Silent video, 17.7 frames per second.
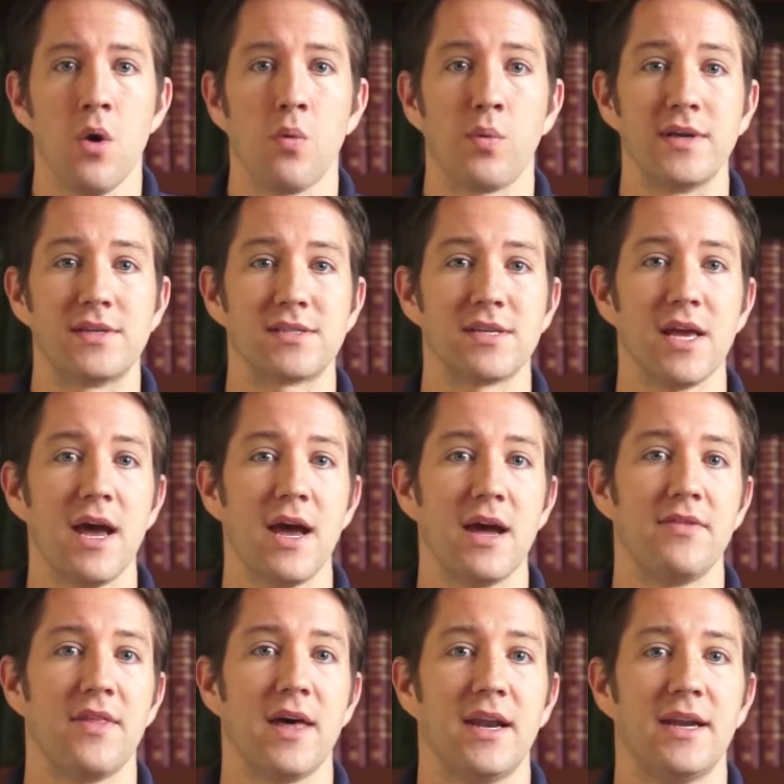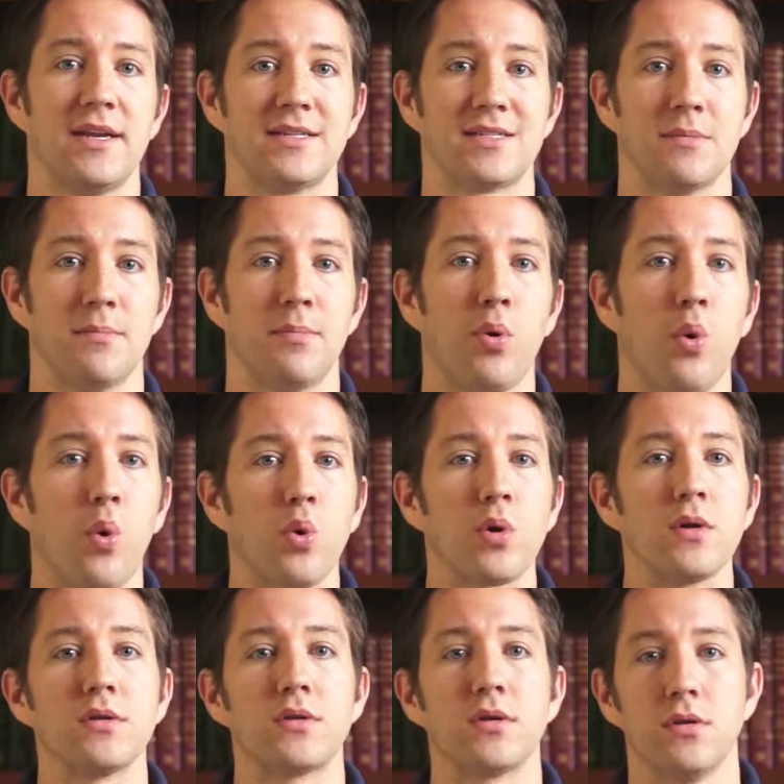We said that it is
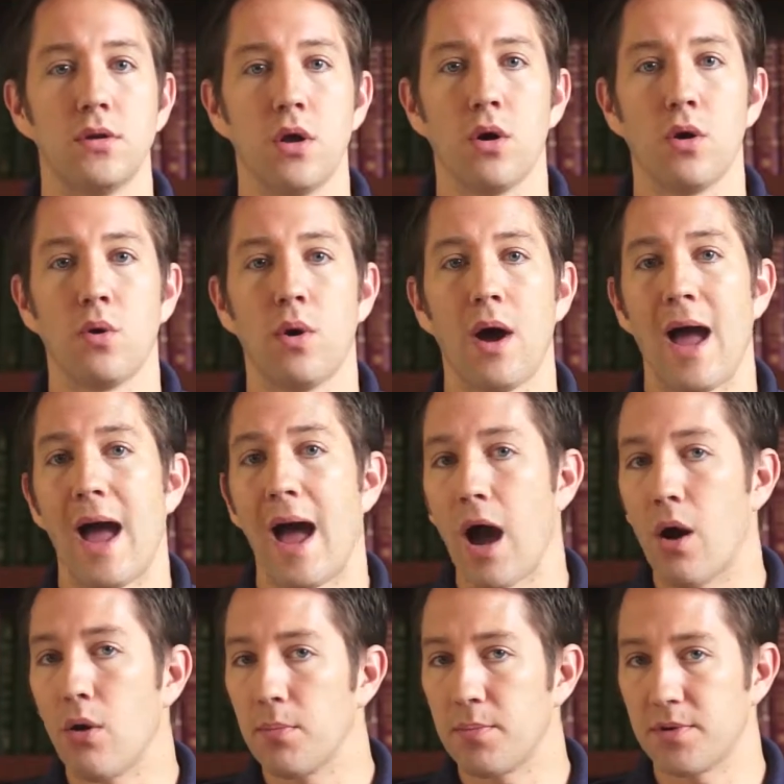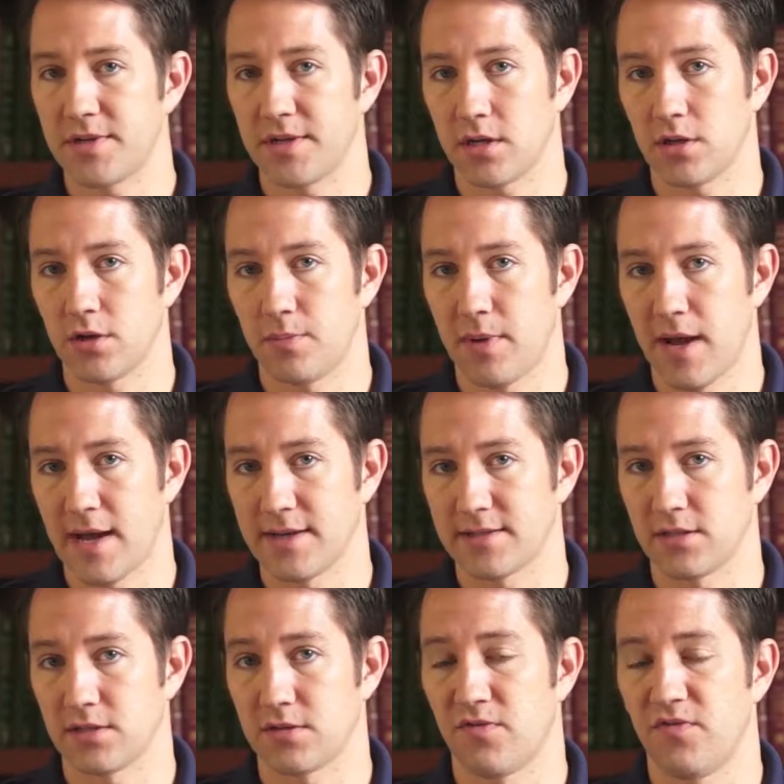important to know how a particular
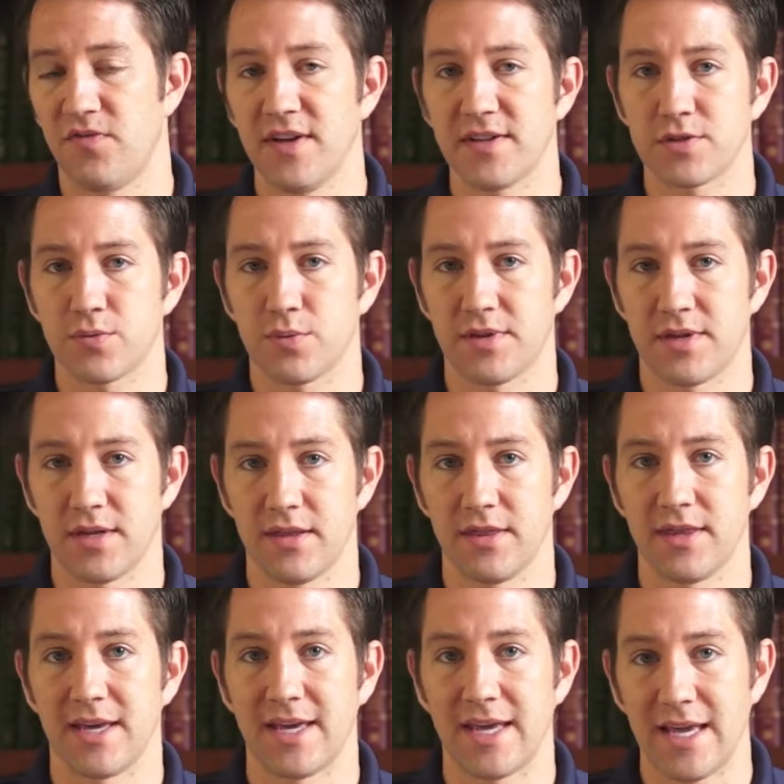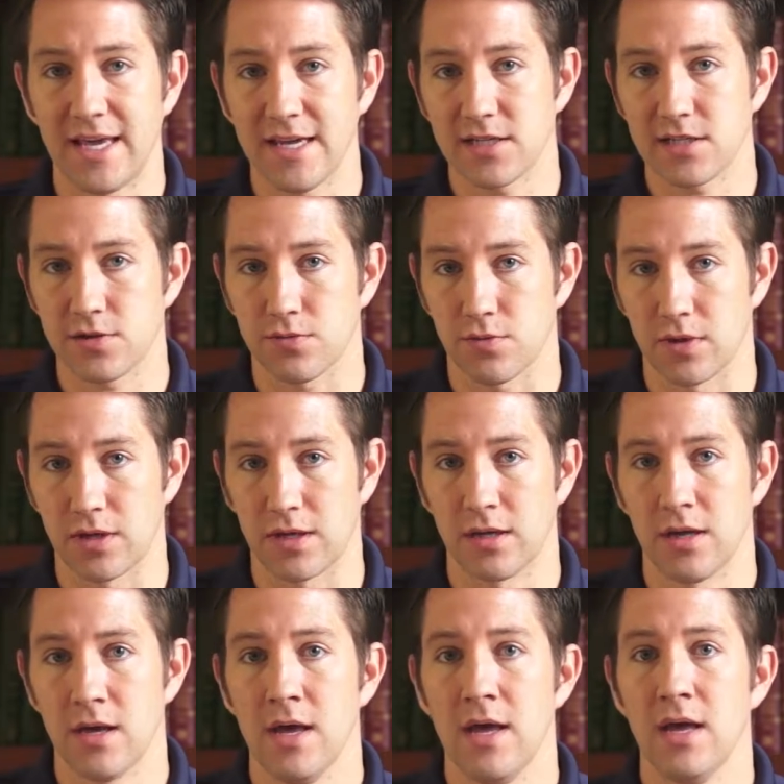passage fits within the
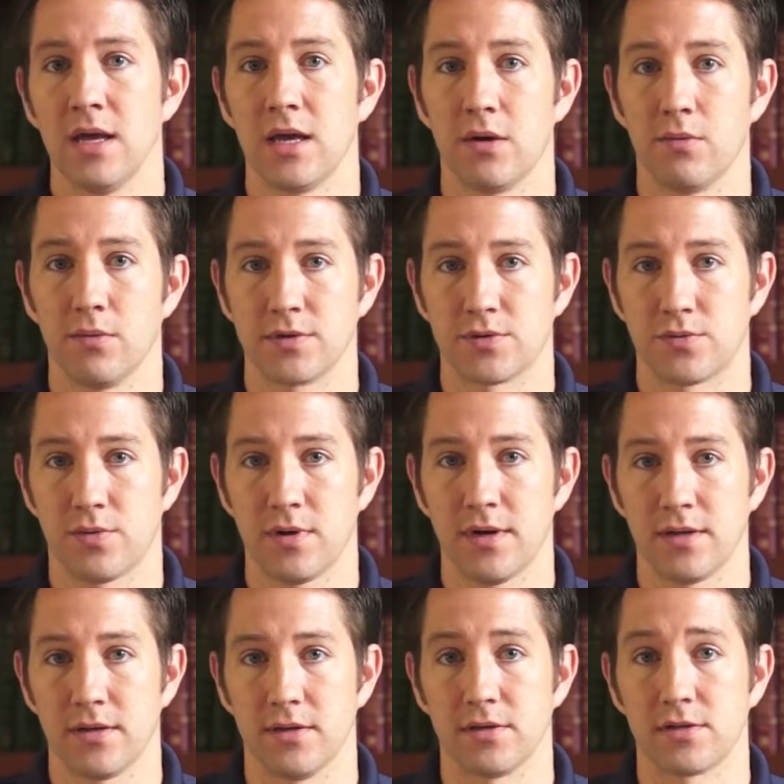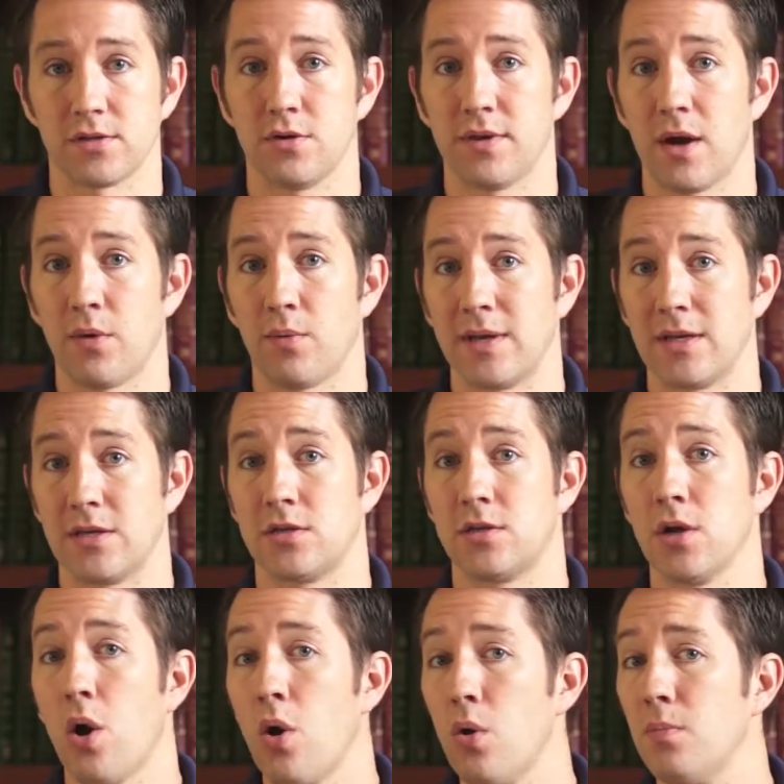history it was written so that we
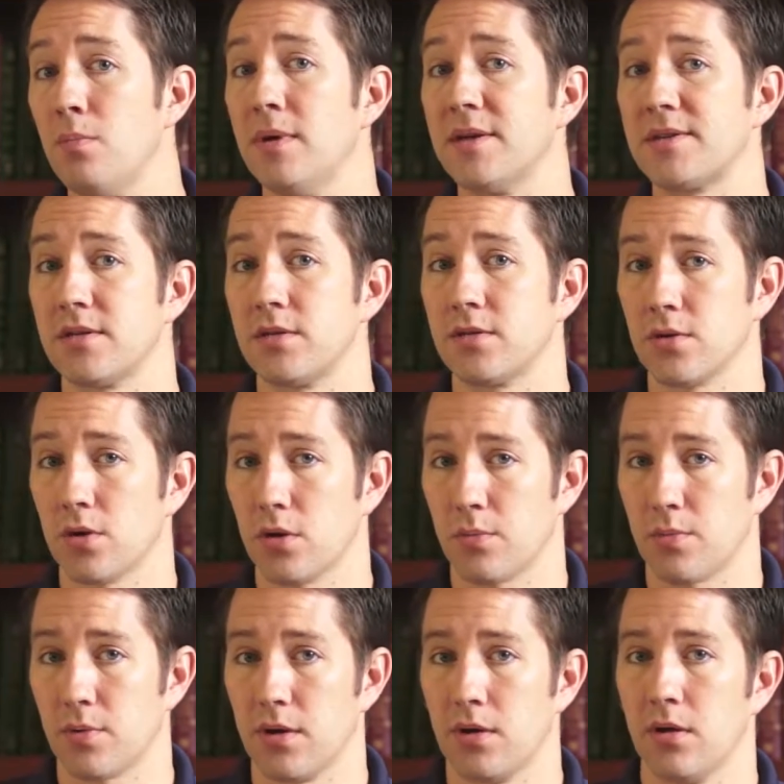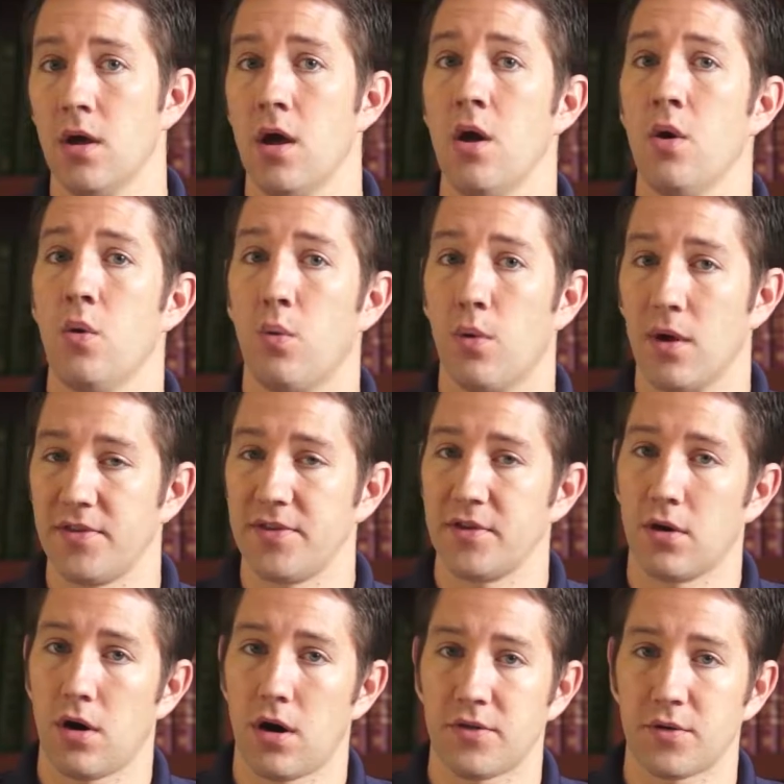don't misinterpret what
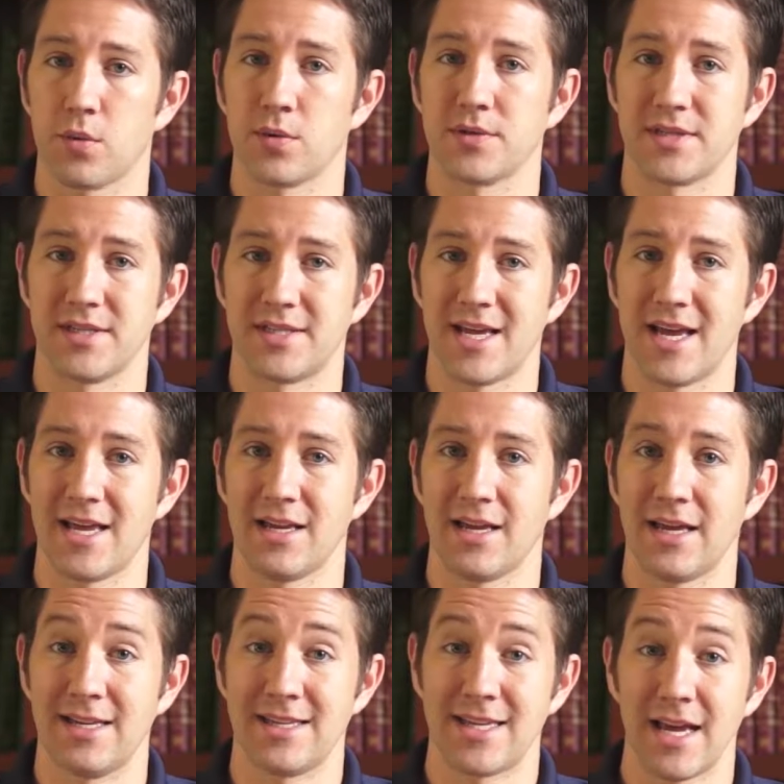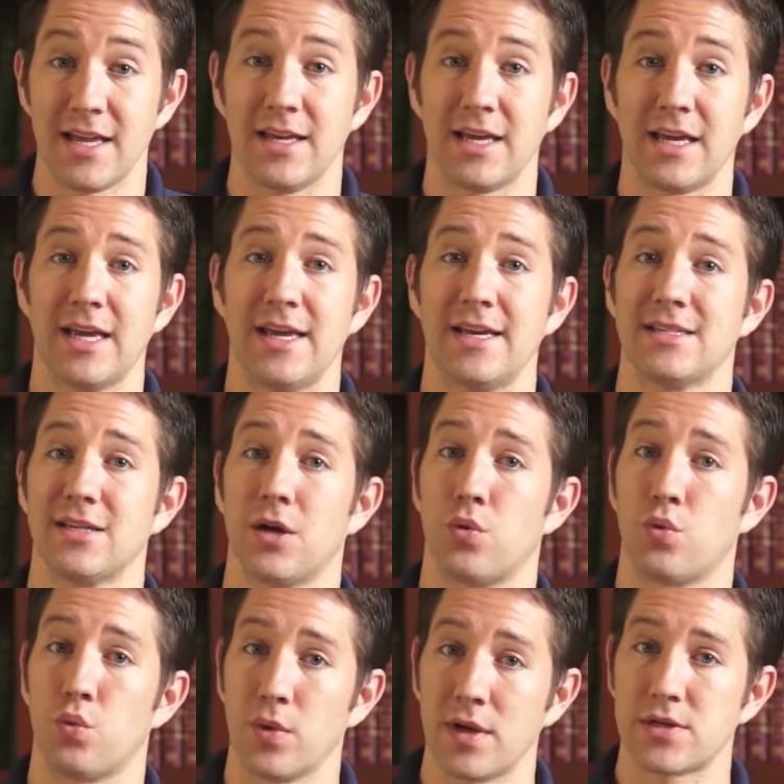the author was intending his
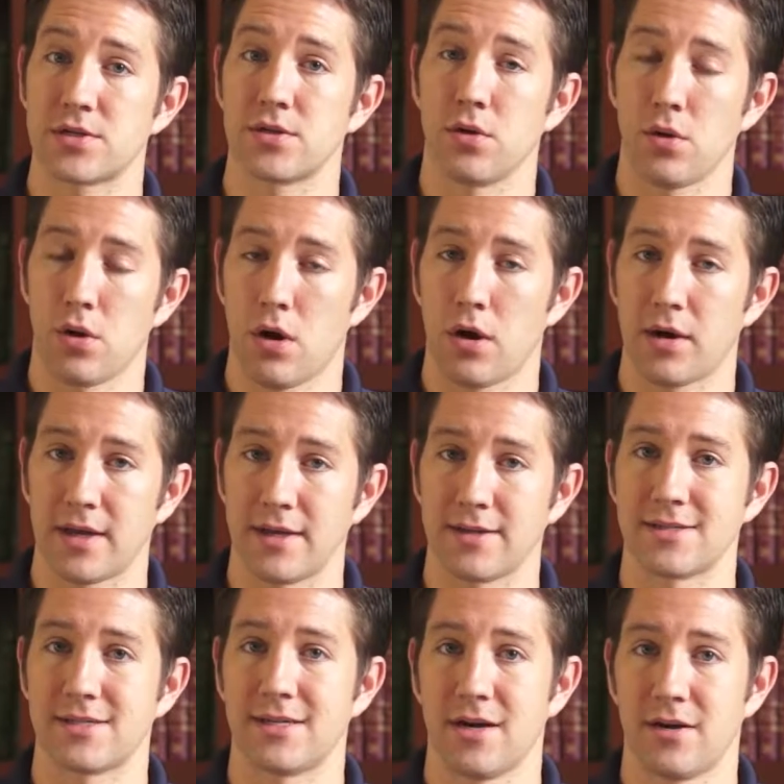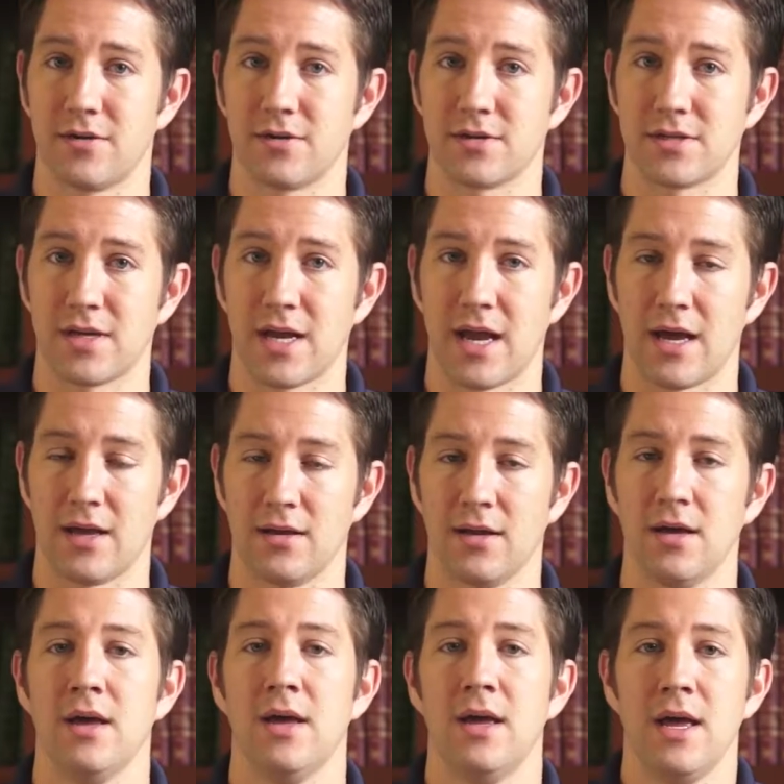original audience to
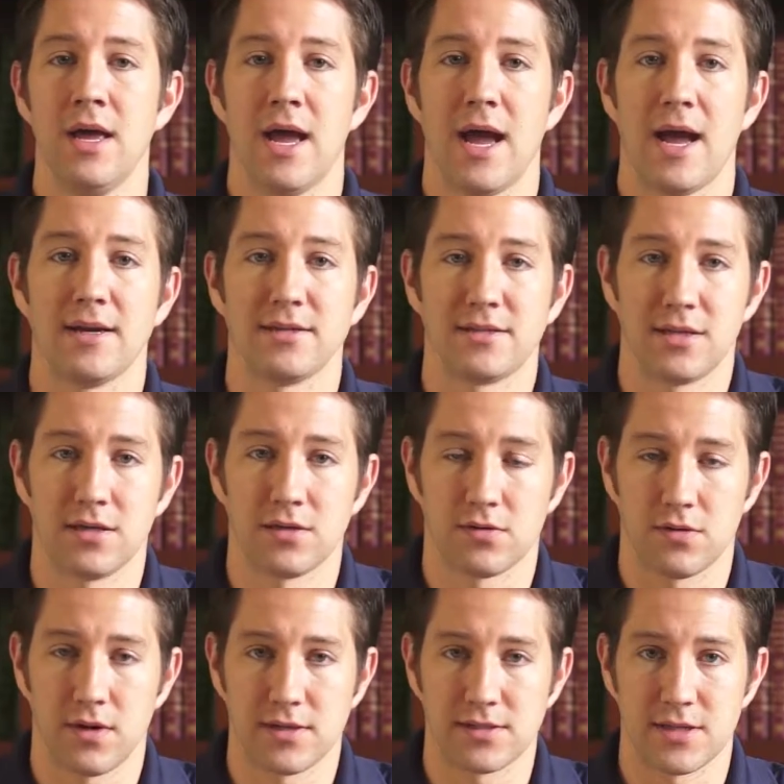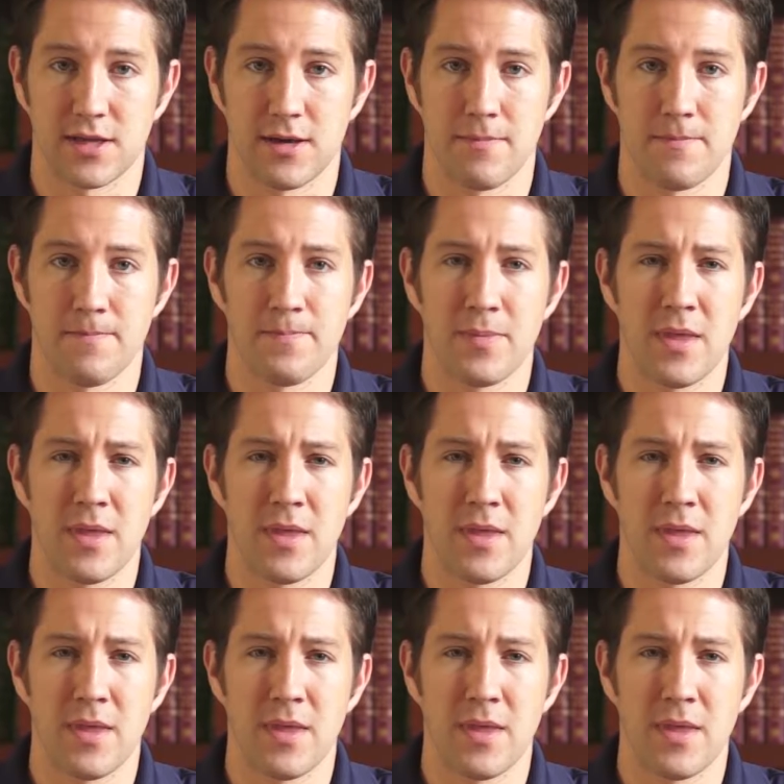understand as he addressed them.